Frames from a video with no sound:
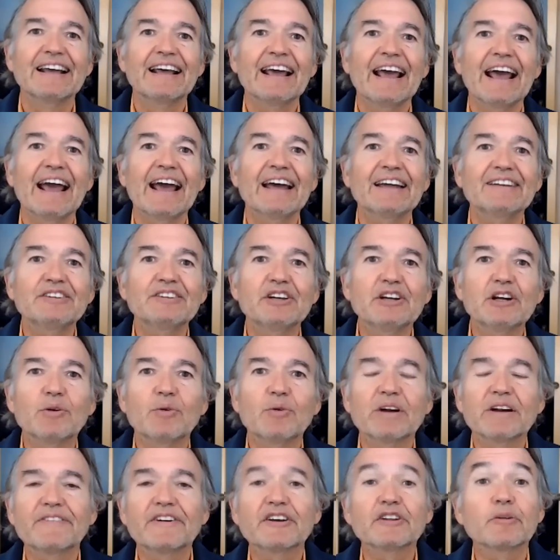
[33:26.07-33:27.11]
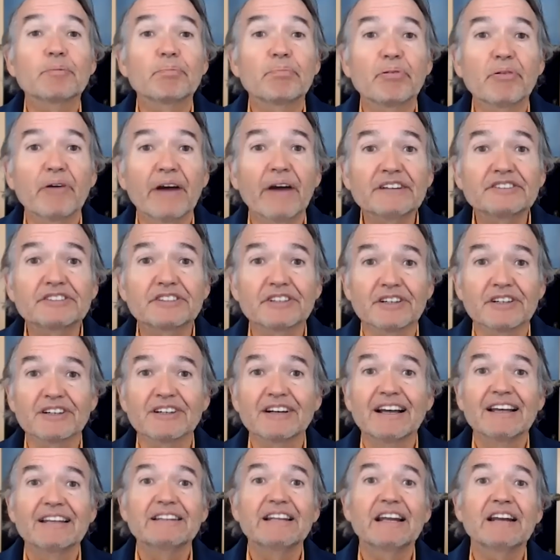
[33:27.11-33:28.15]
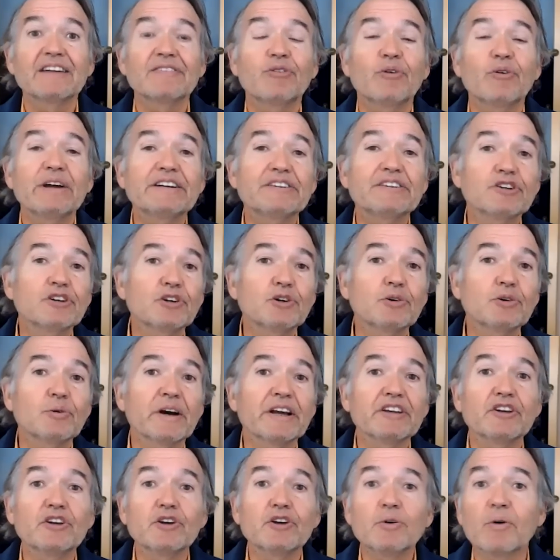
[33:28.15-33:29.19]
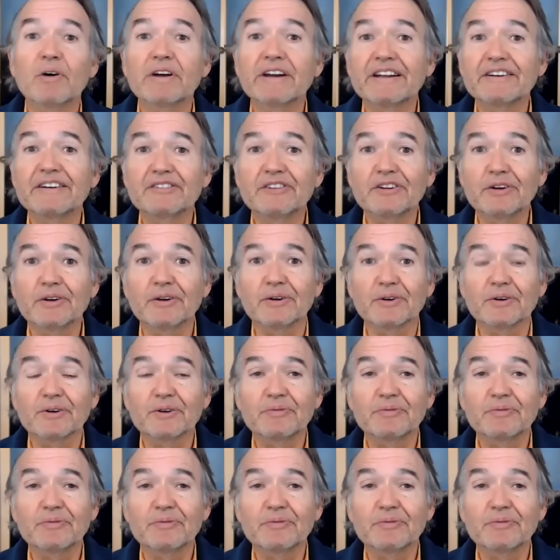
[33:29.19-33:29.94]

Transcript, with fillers: And you don't want to feel the pressure that if we do what you want to do,